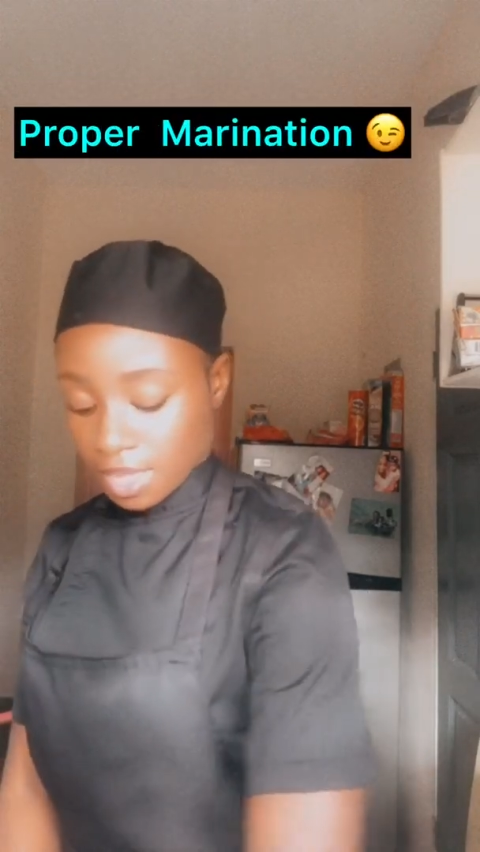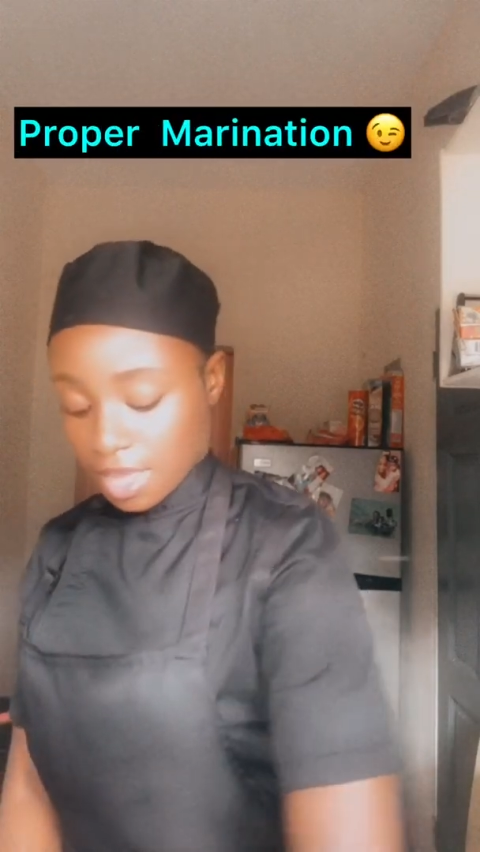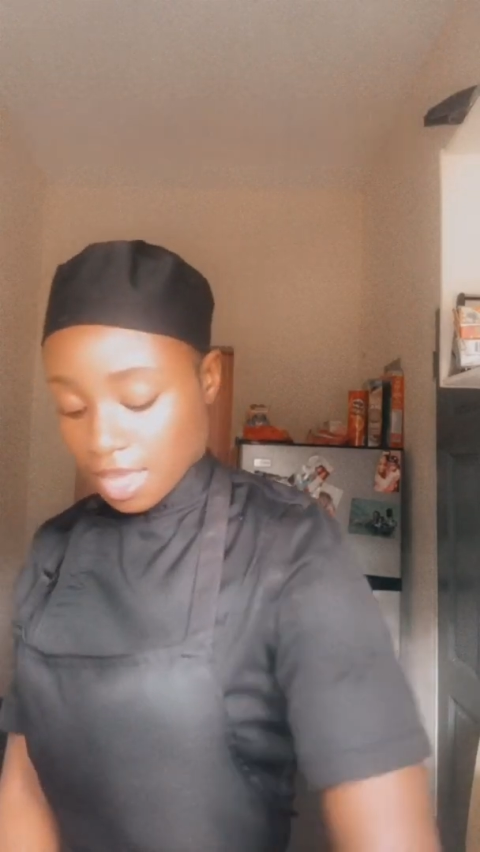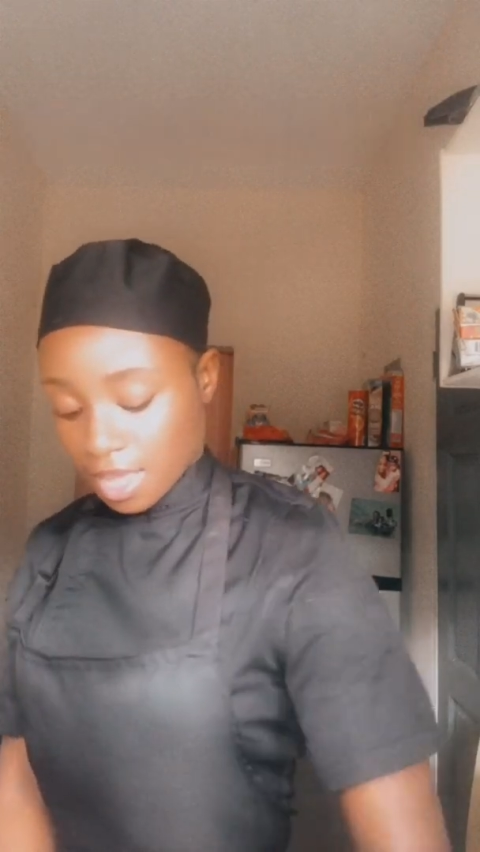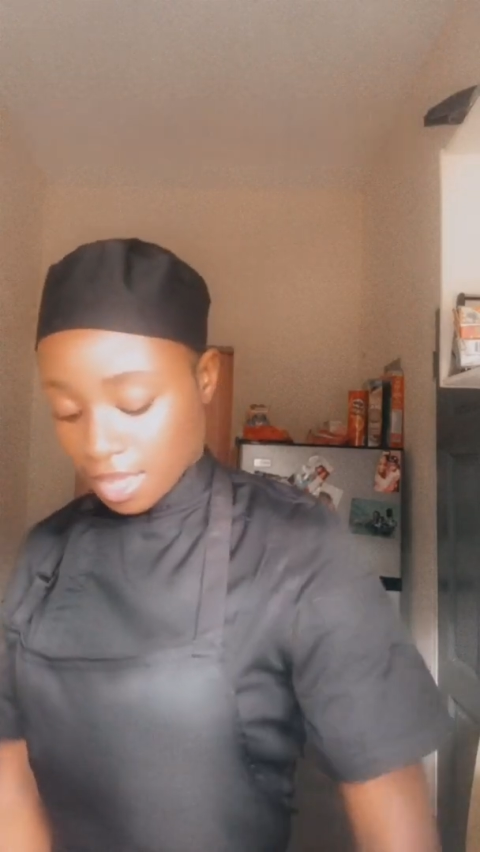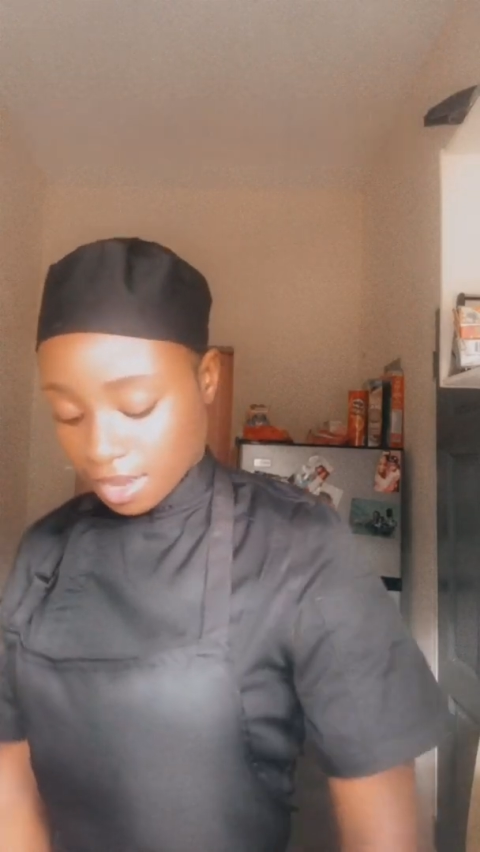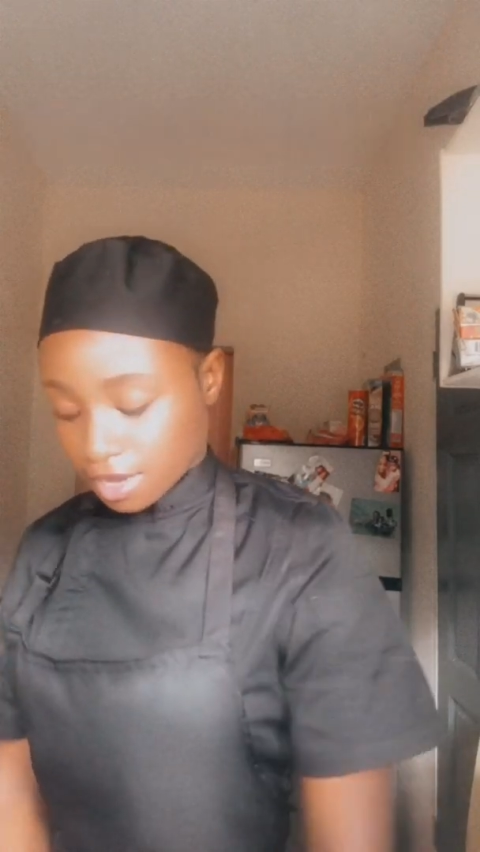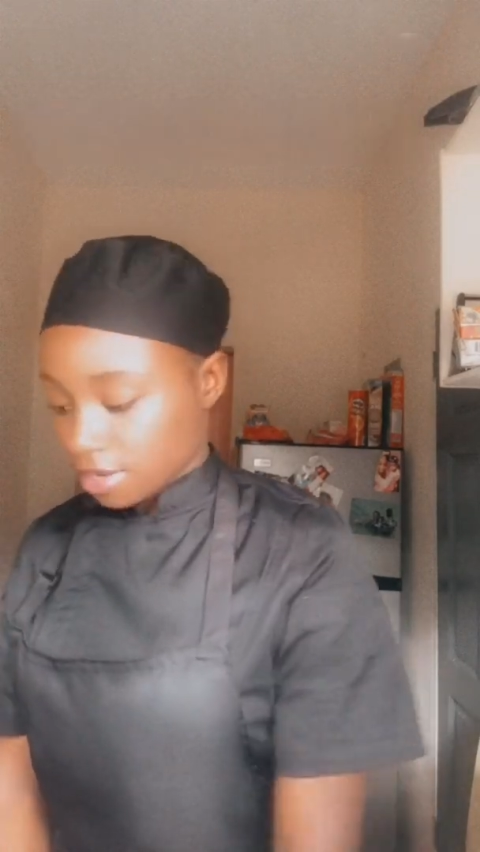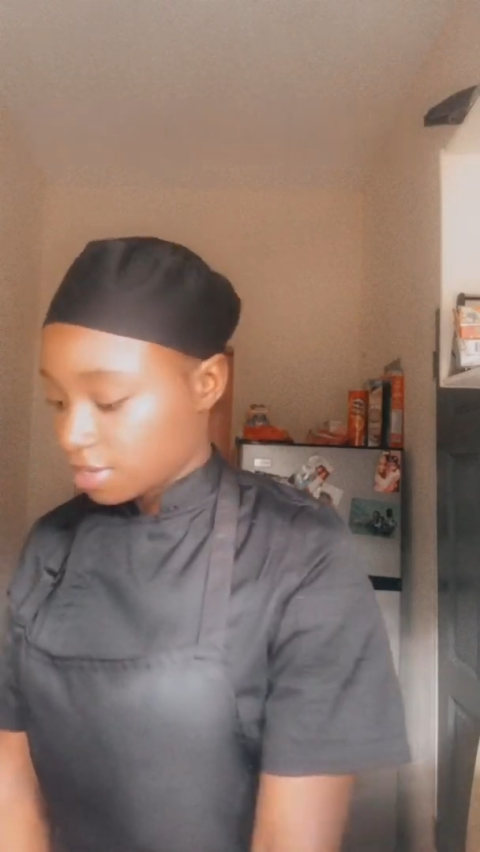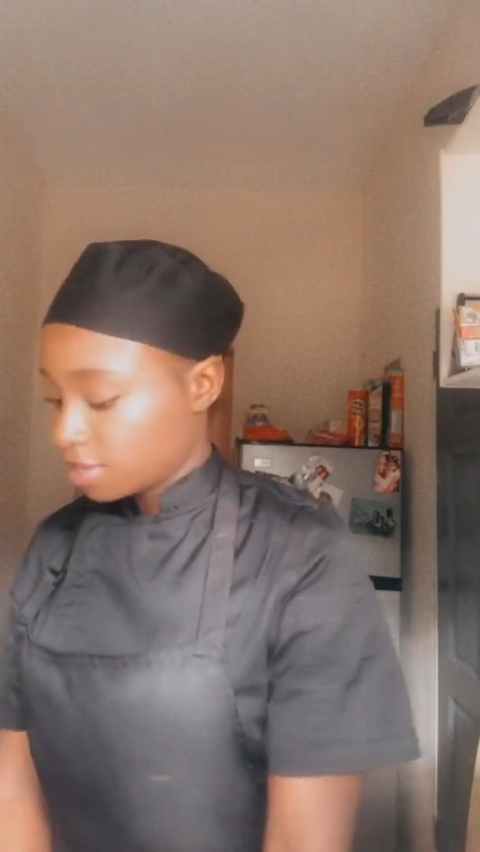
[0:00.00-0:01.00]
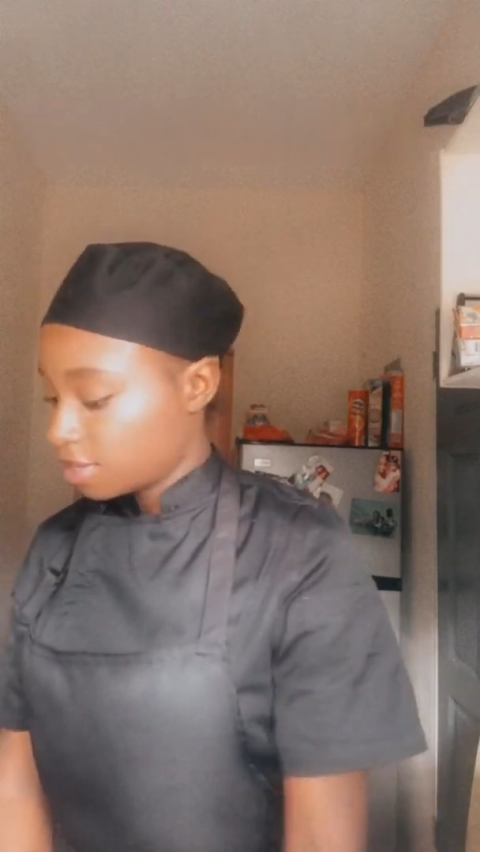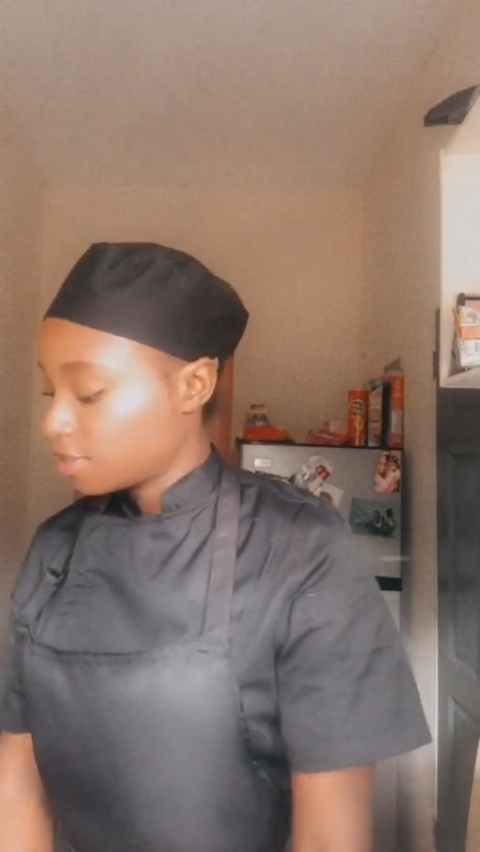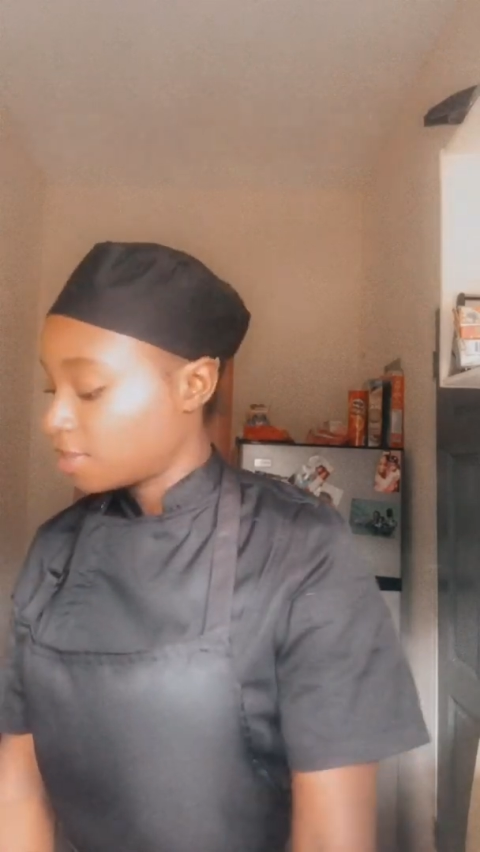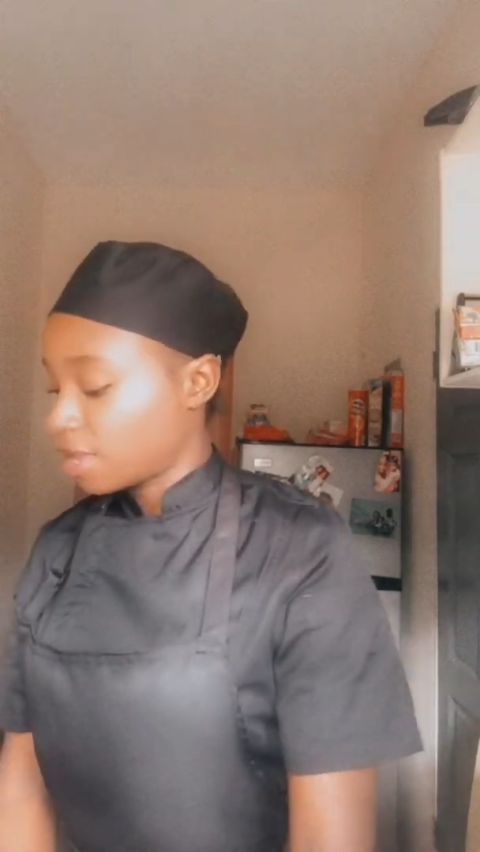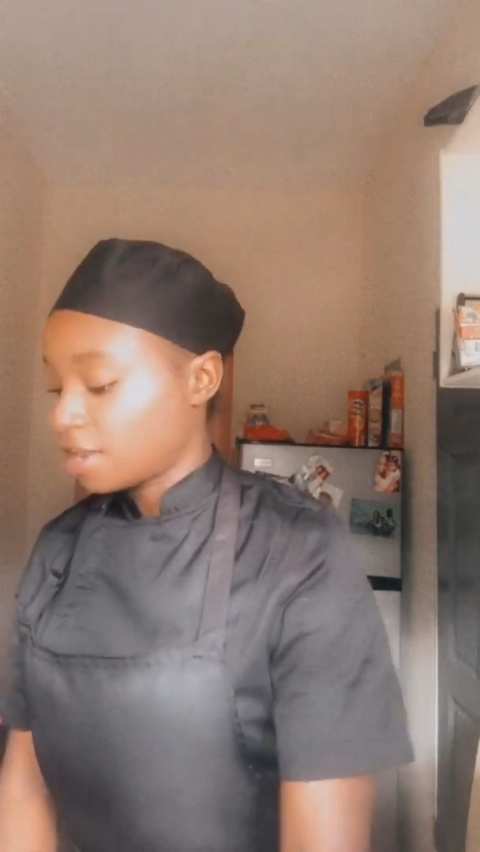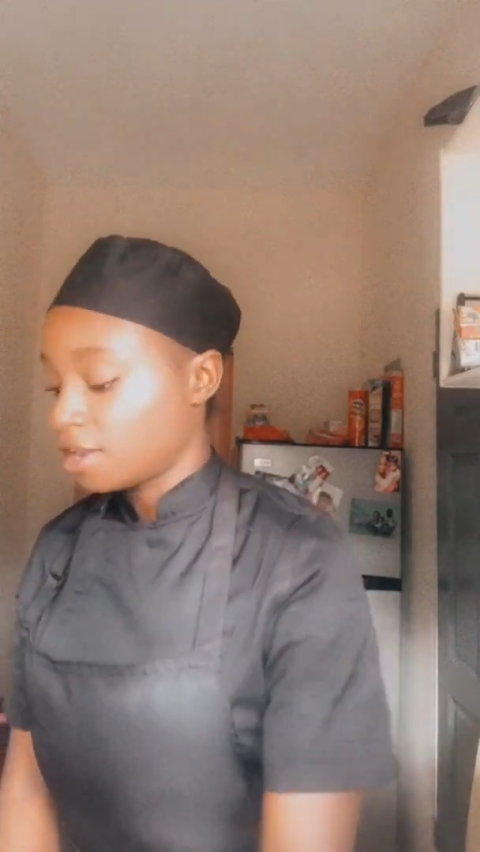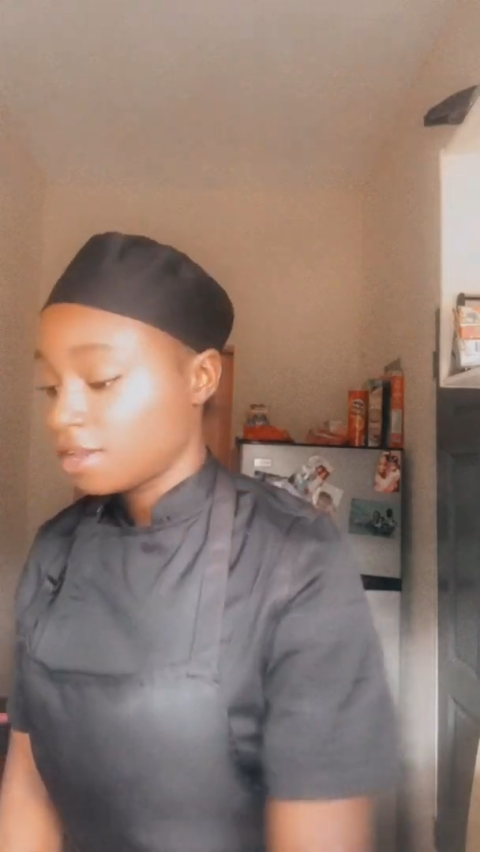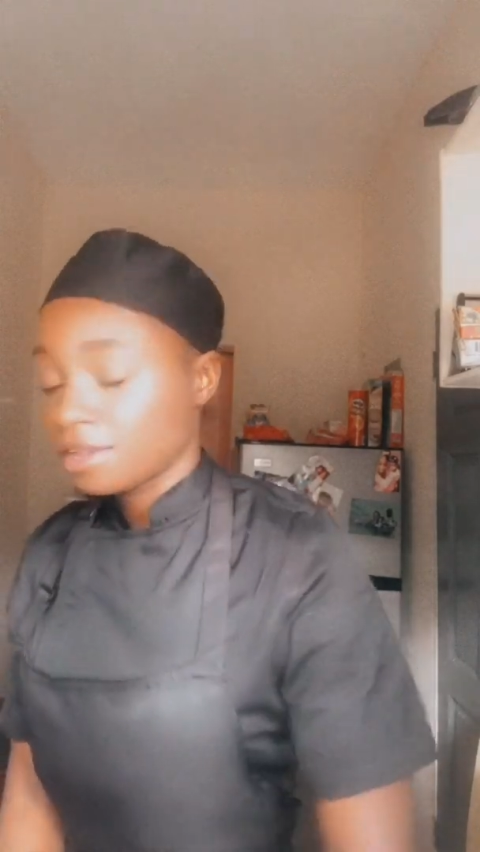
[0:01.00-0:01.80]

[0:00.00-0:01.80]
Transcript: and then